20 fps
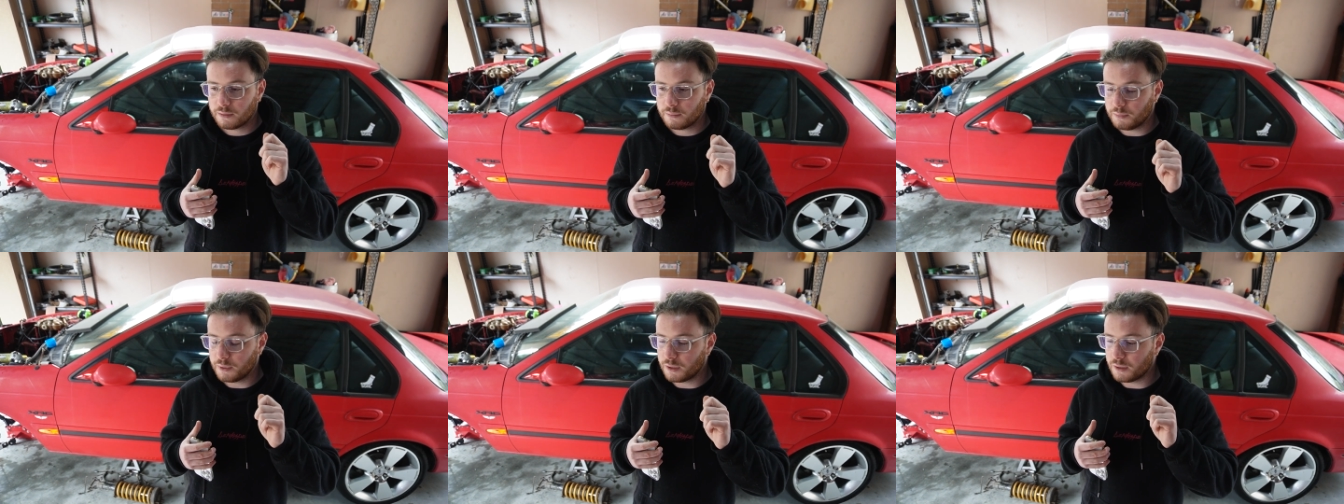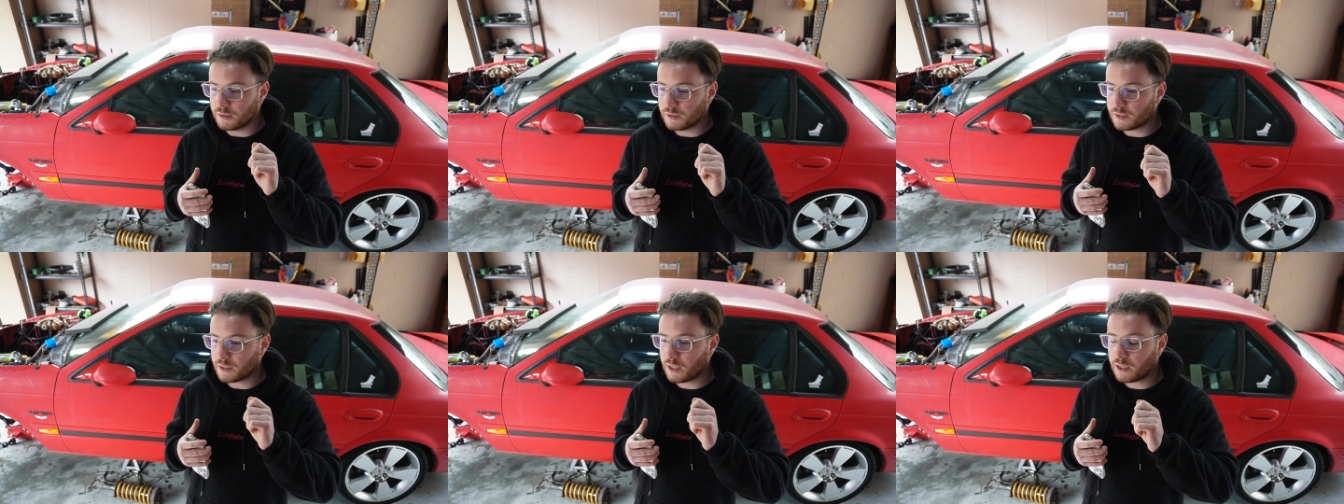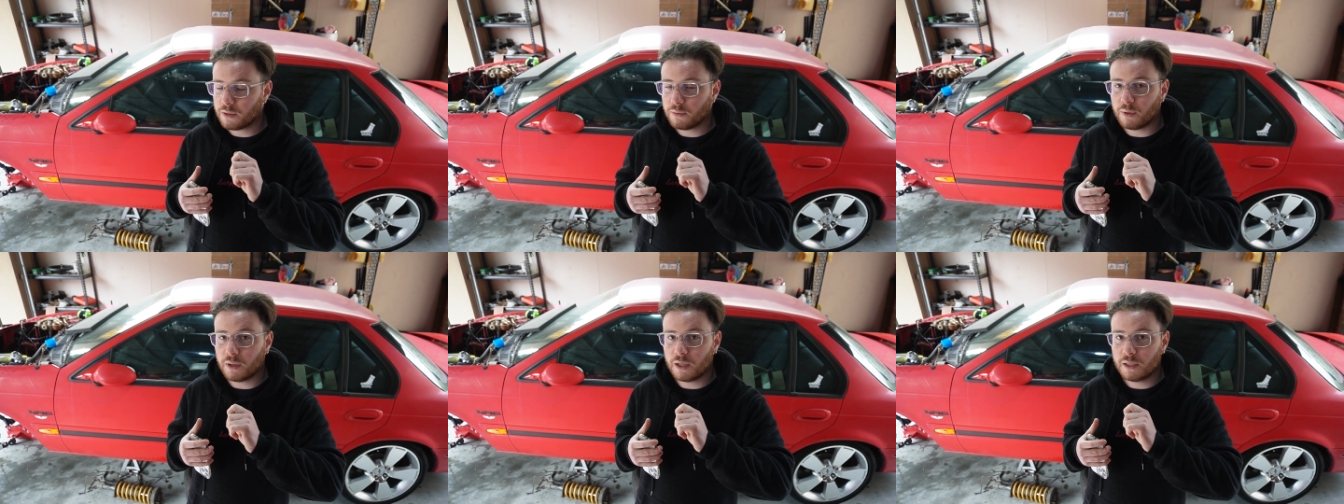because
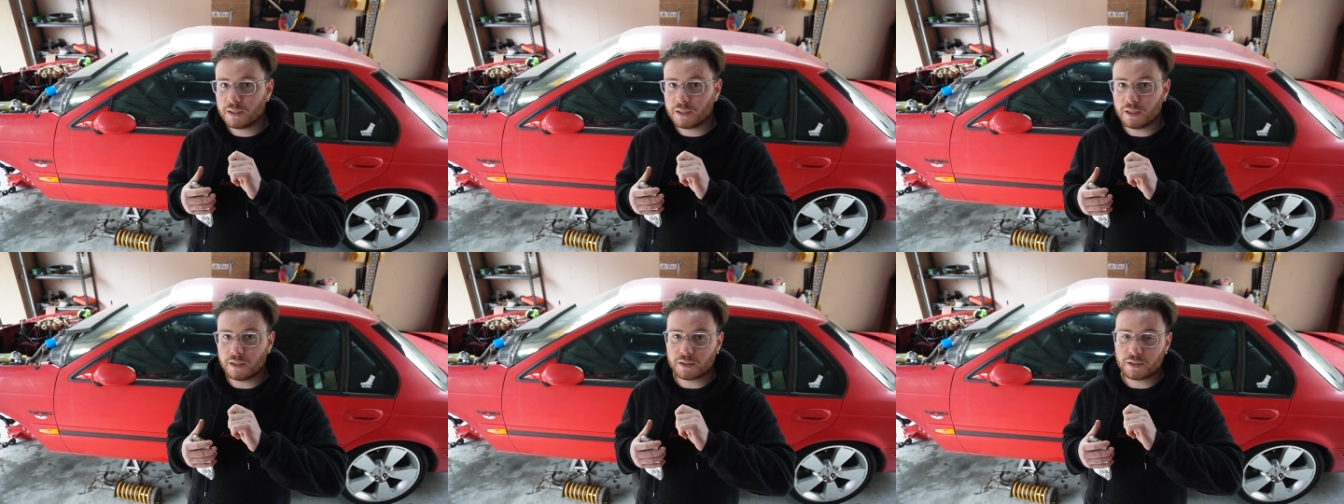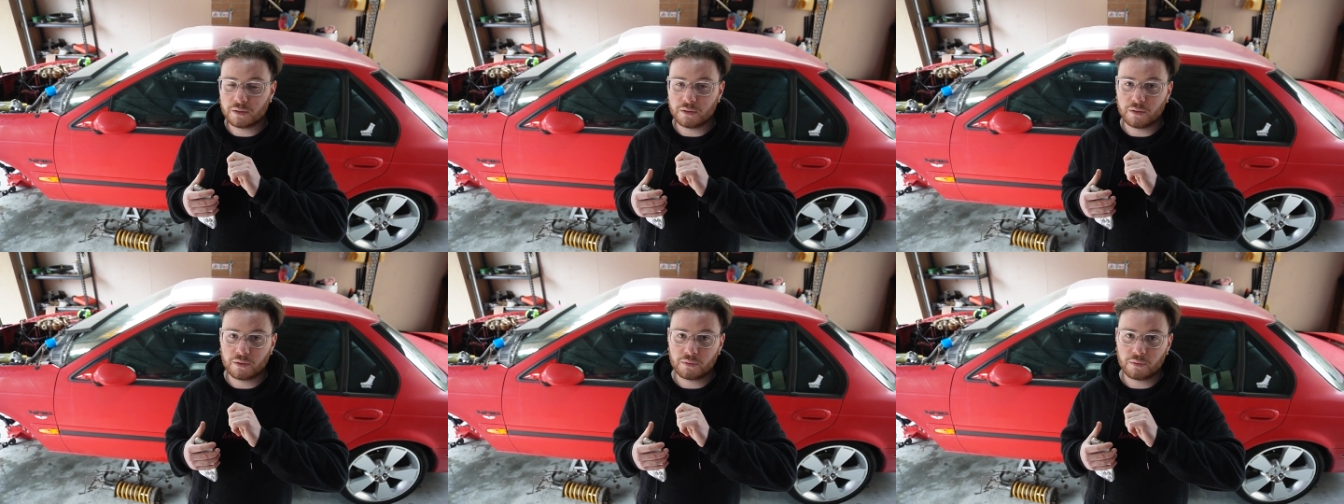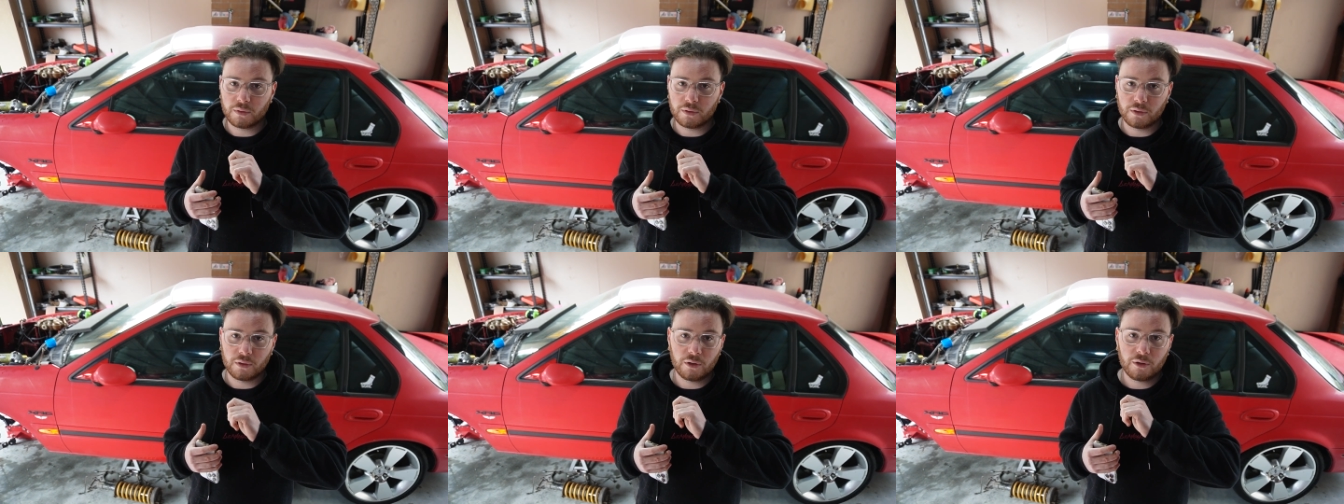otherwise it's going to
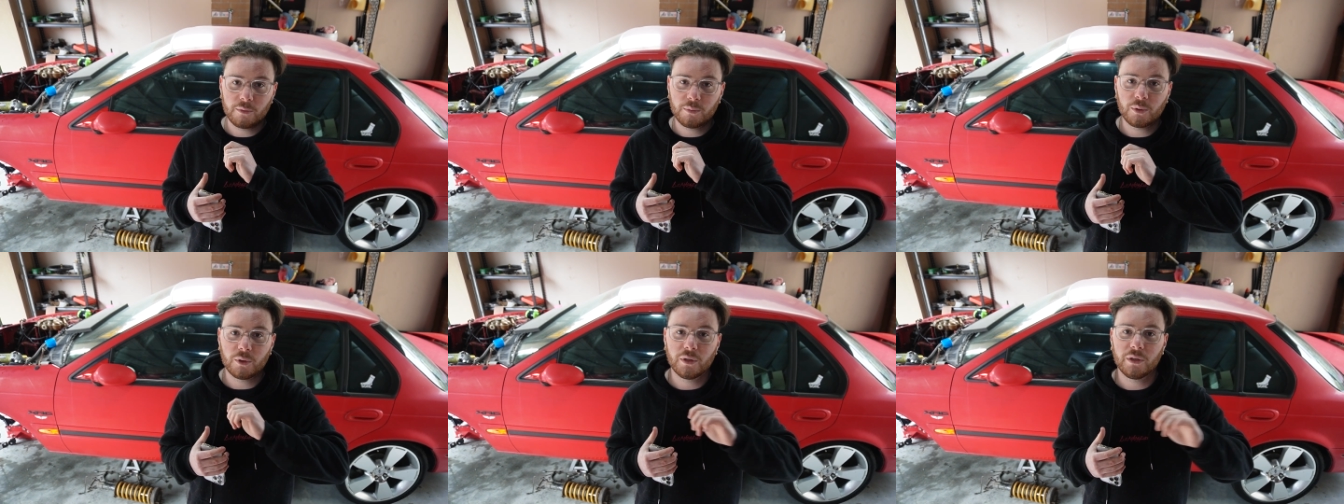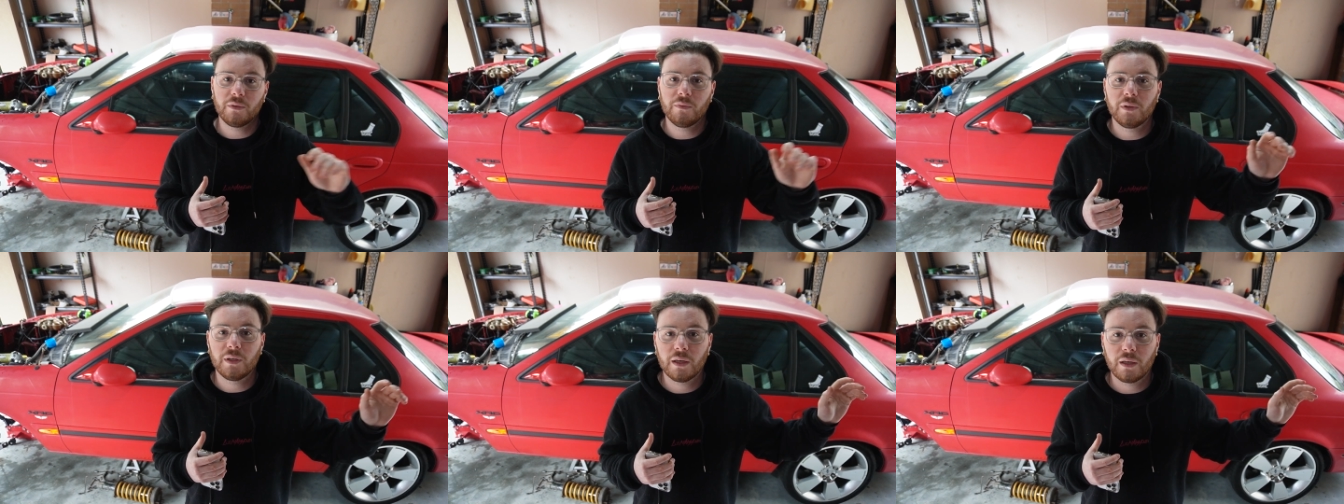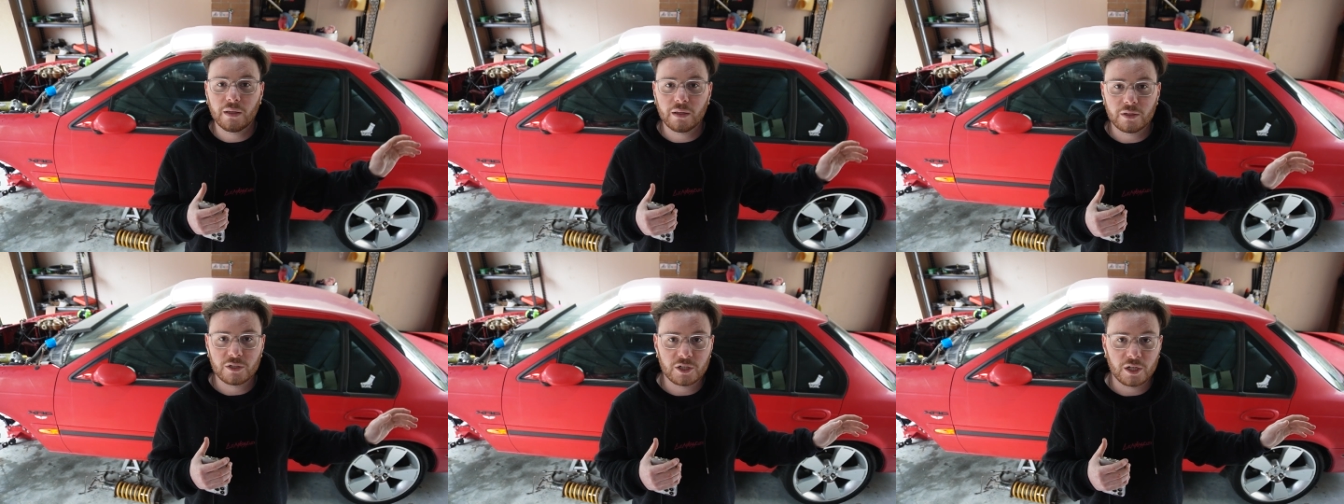throw the whole point of you
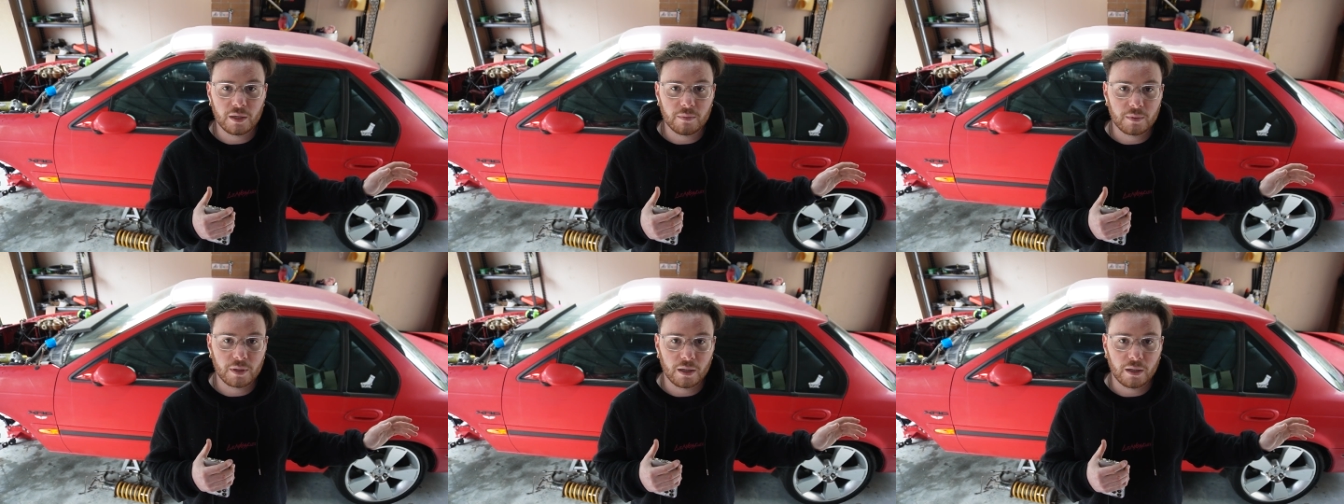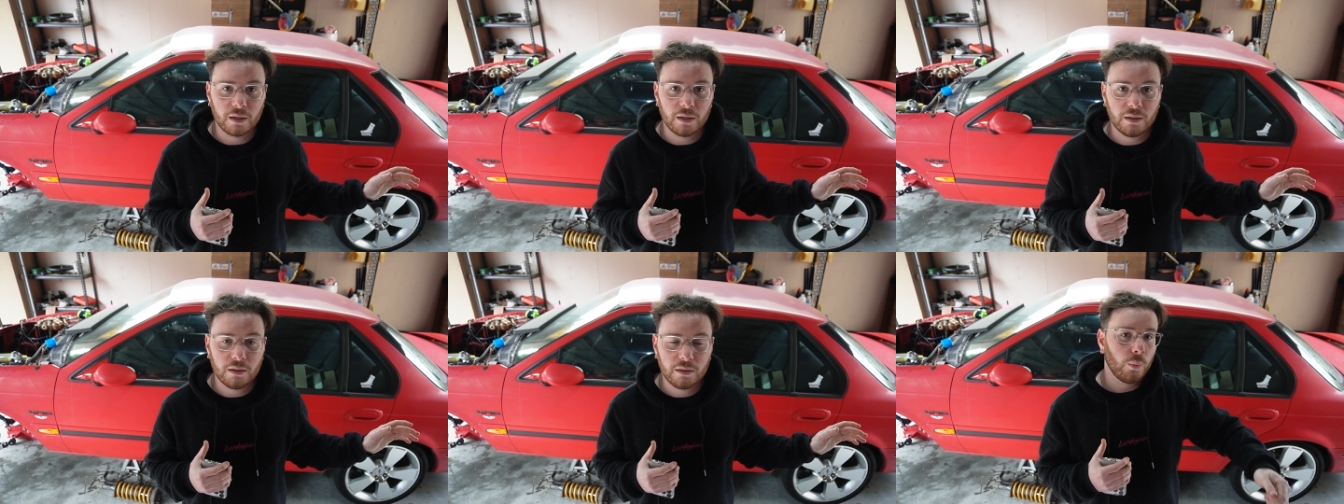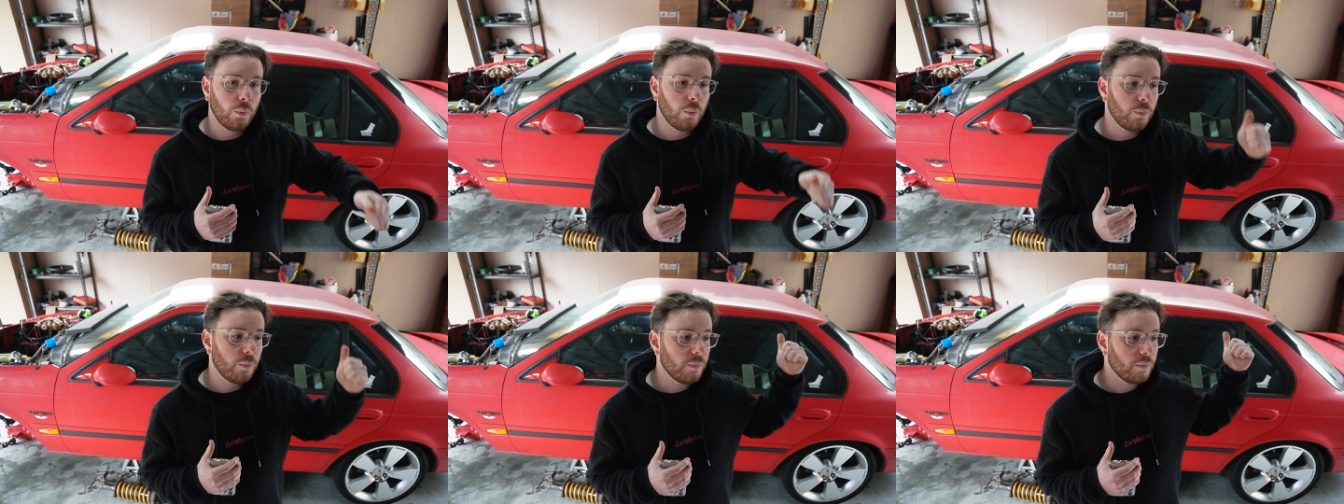getting a cheap car
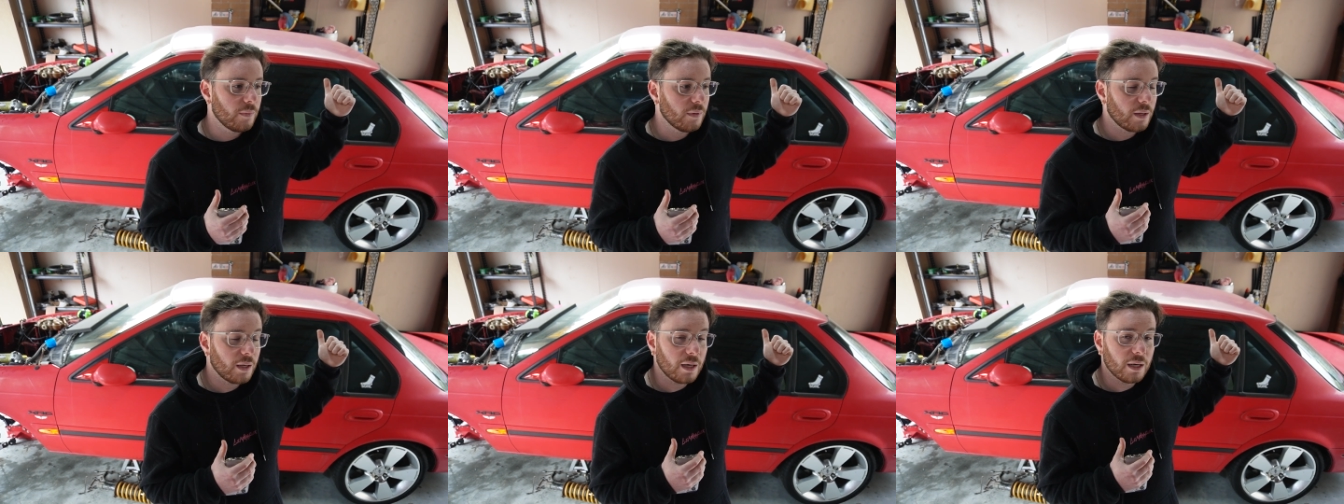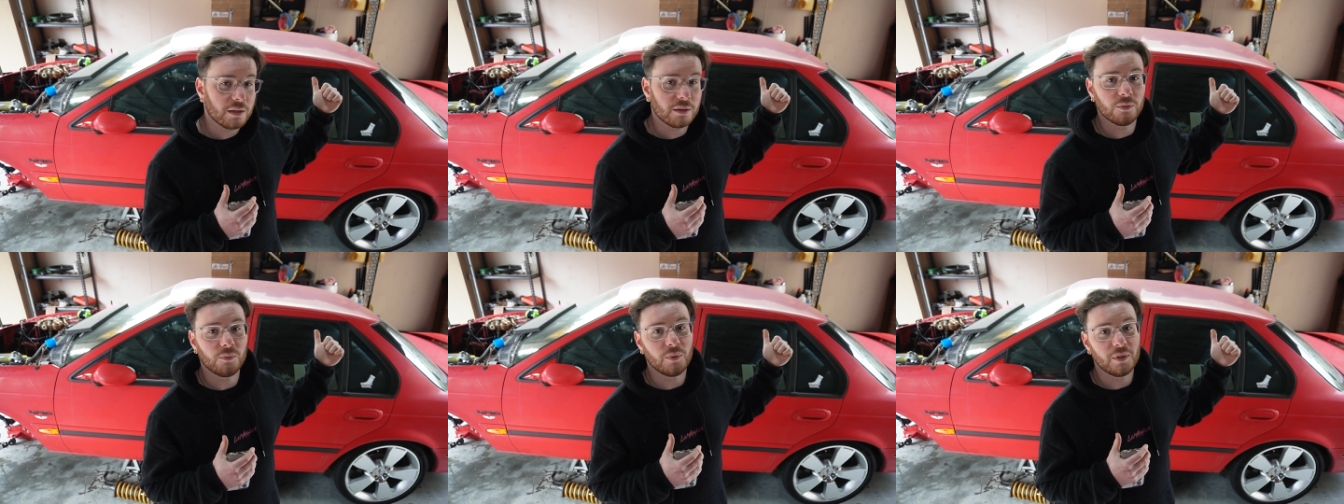out the